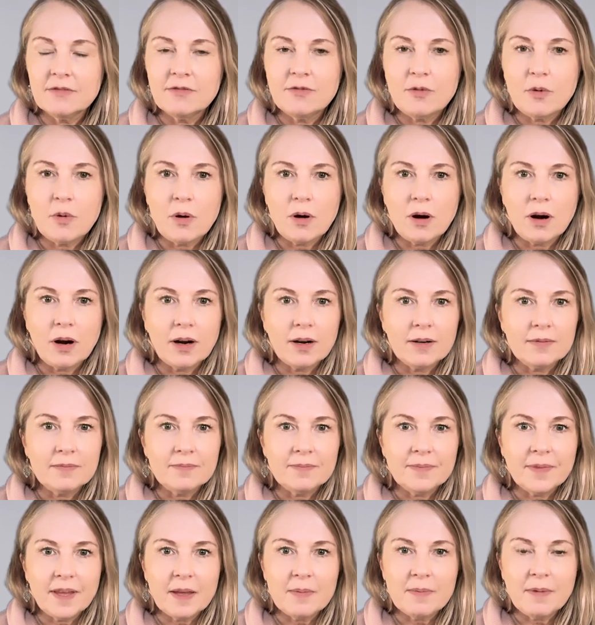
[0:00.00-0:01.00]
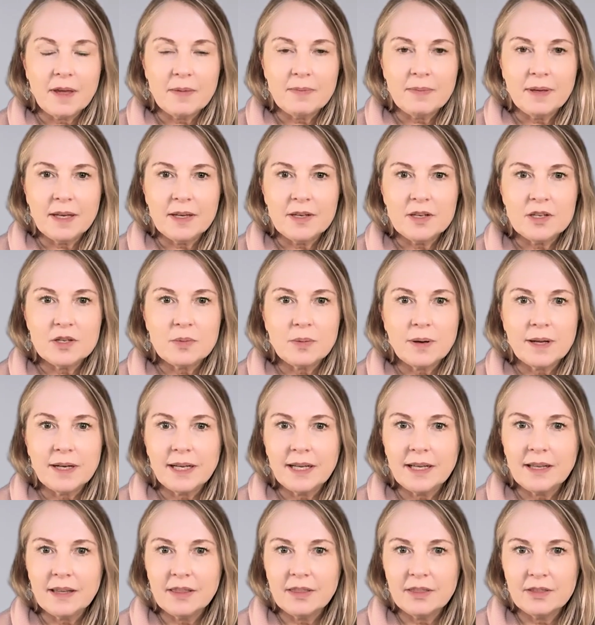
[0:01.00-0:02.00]
for it may be
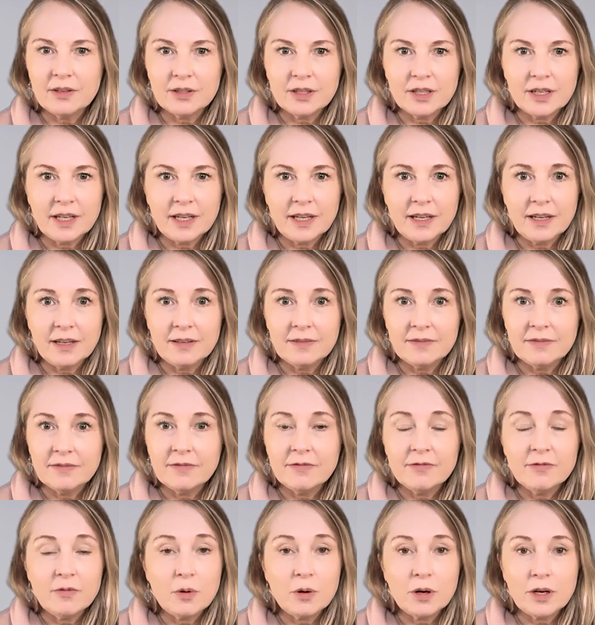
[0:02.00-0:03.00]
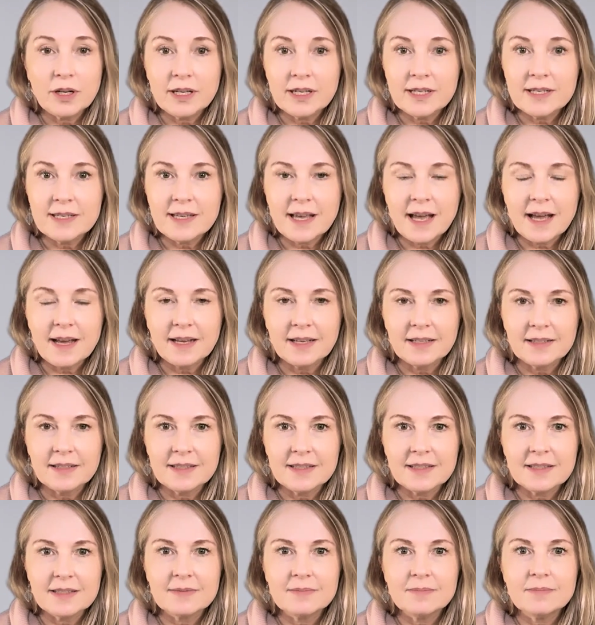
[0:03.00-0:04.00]
20, 30, 40
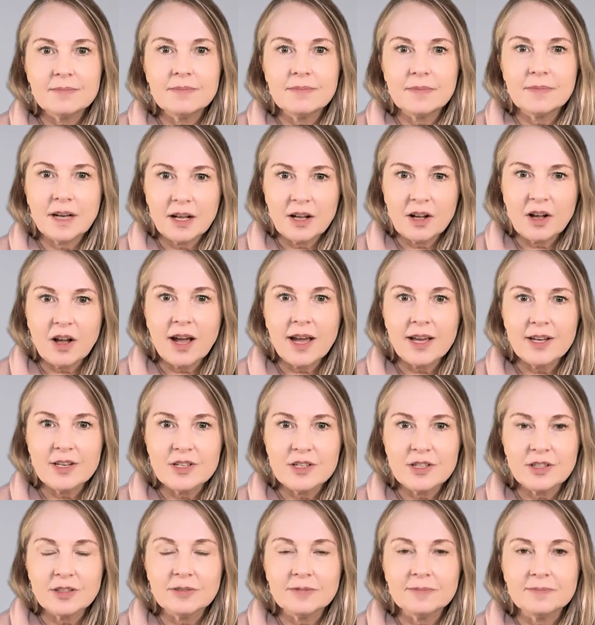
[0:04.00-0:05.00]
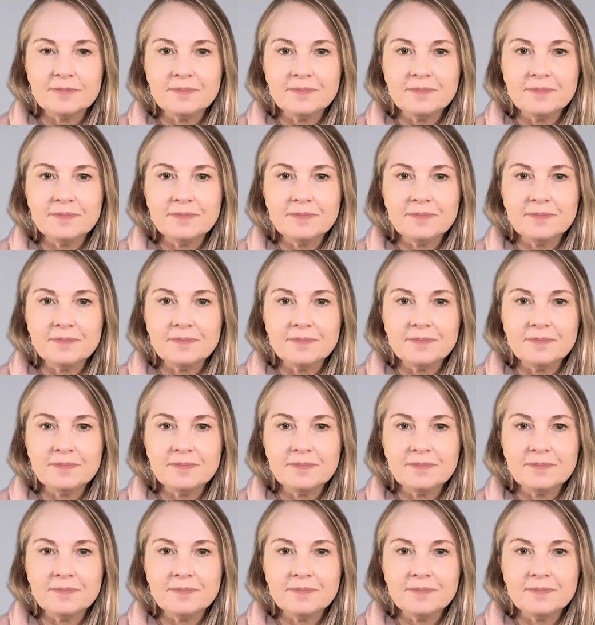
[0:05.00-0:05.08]
seconds. I'll guide you.